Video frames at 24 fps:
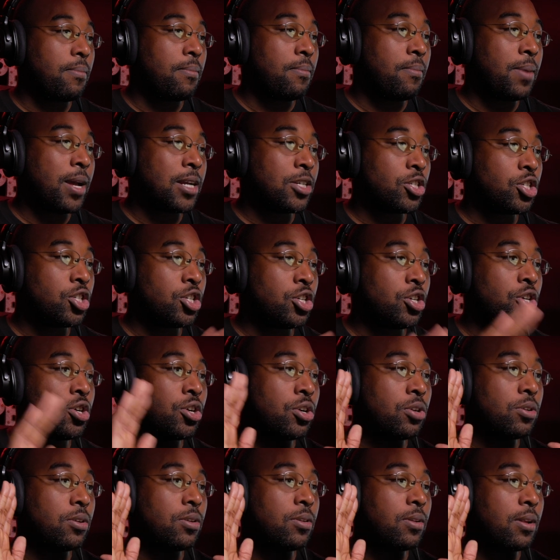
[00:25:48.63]
by
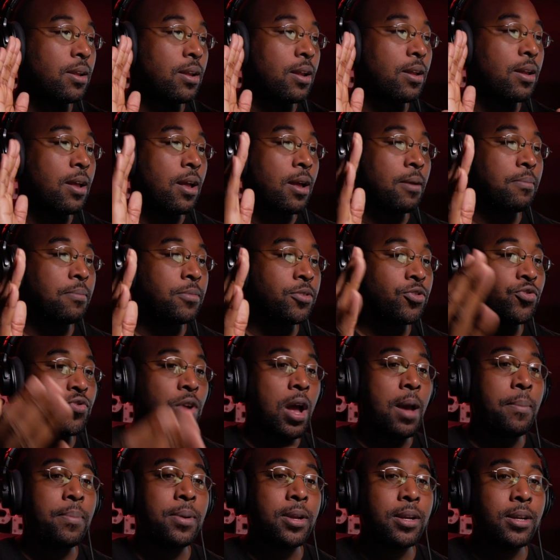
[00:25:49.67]
sheer um,
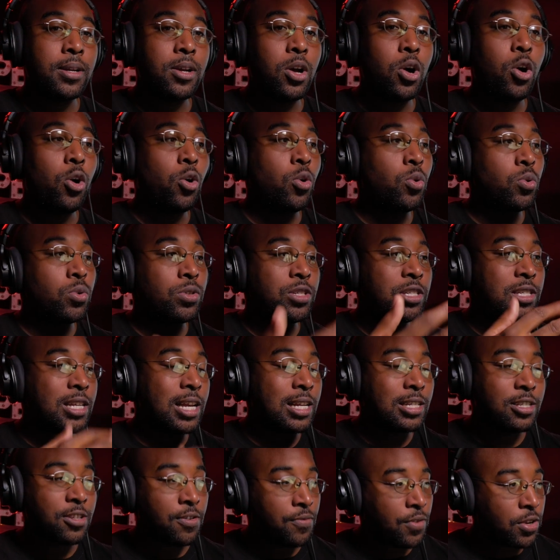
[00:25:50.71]
dropping whole
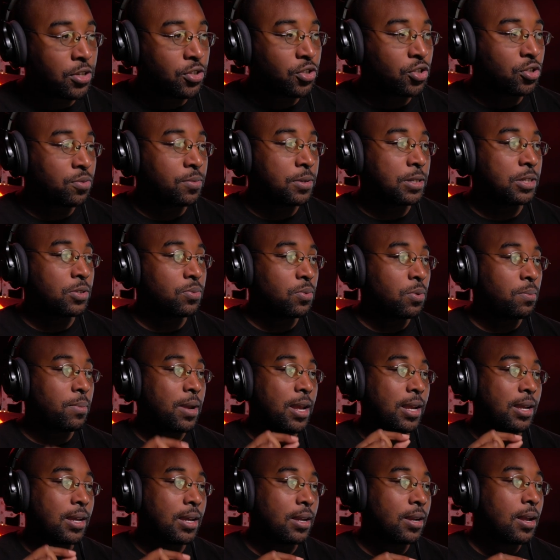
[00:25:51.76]
sets of instruments will
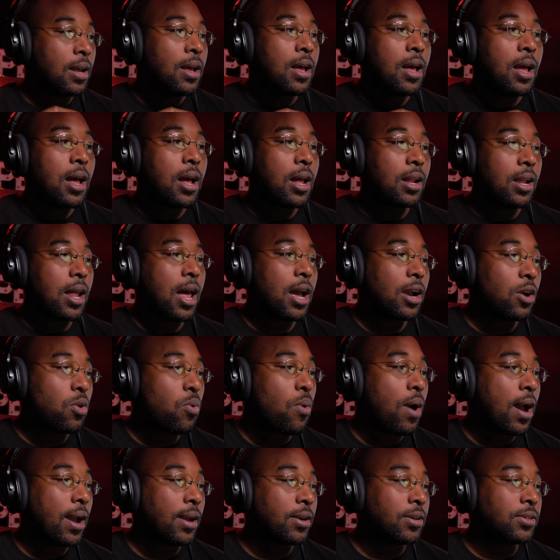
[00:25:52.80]
make it a lot
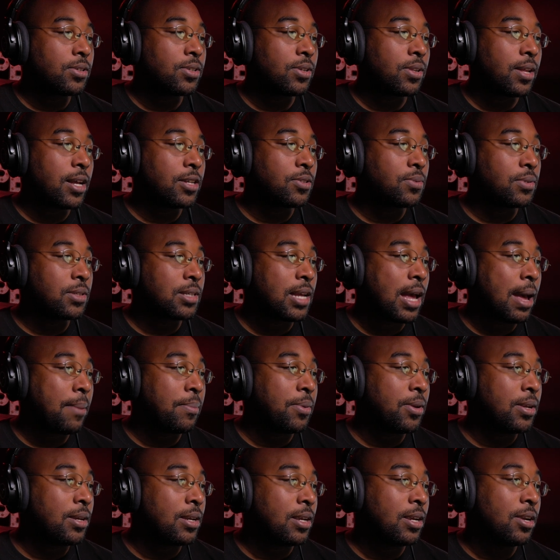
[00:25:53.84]
quieter. So that's what's
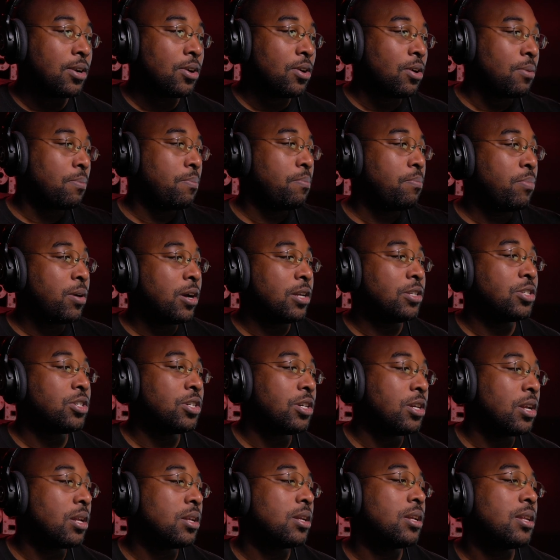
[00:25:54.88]
happening here. Punching
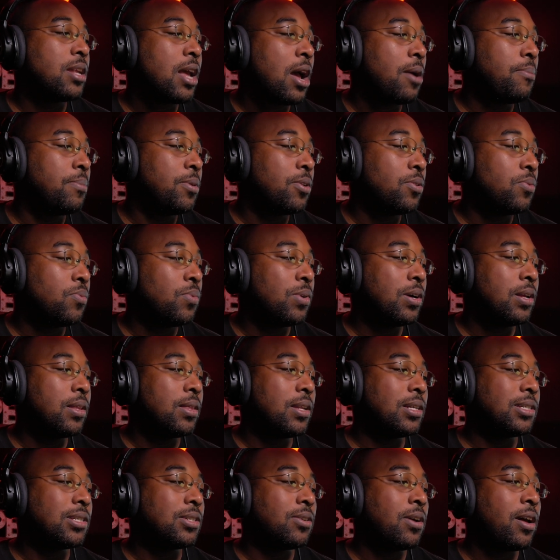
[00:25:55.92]
it on a downbeat of one,
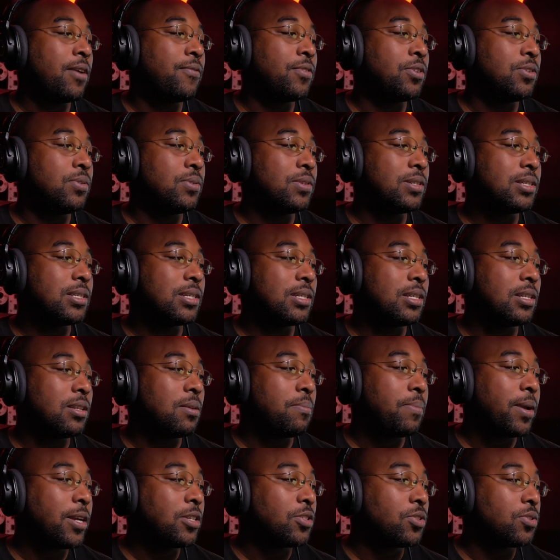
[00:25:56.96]
they still have a unison in the
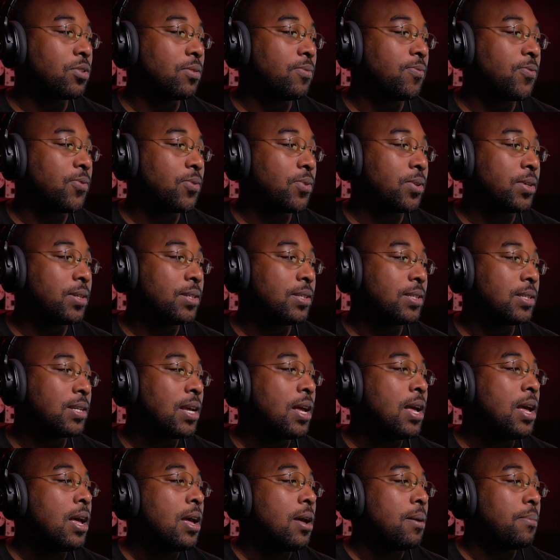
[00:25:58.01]
bass drum voice,
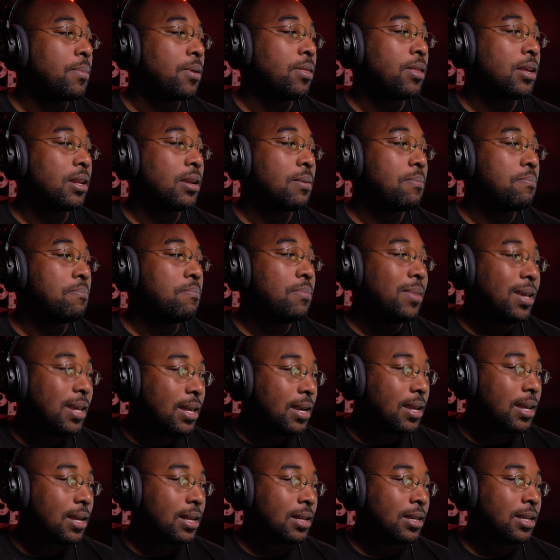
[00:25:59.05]
but then
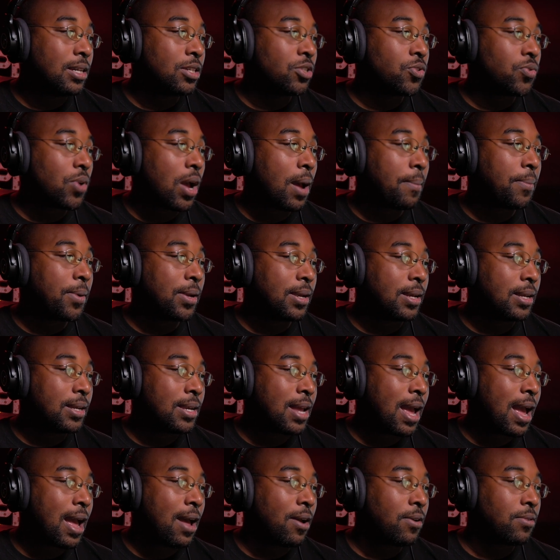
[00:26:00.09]
immediately dropping it
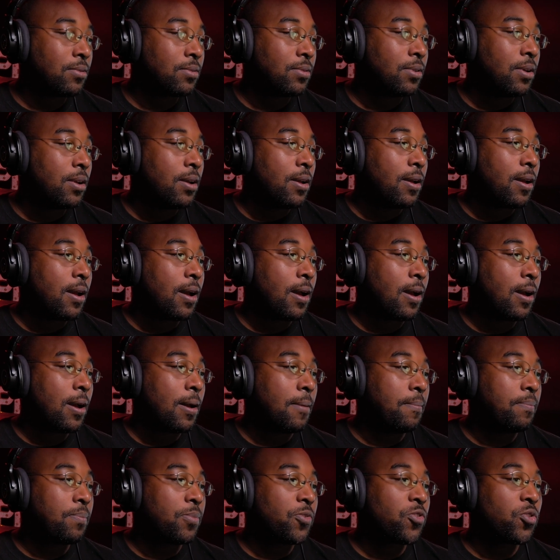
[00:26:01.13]
down.
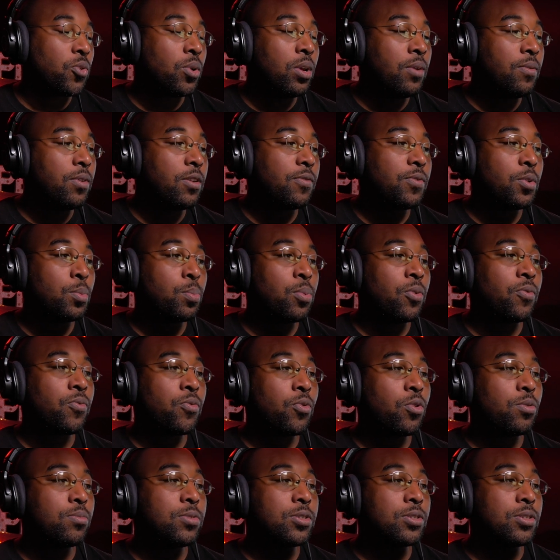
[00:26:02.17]
Um, so even if the
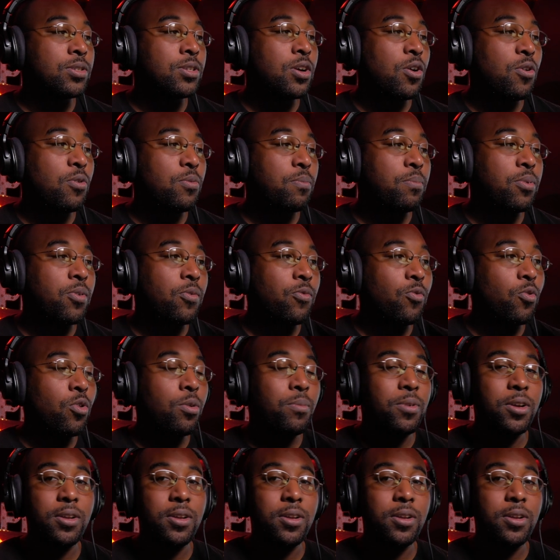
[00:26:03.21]
performers don't perform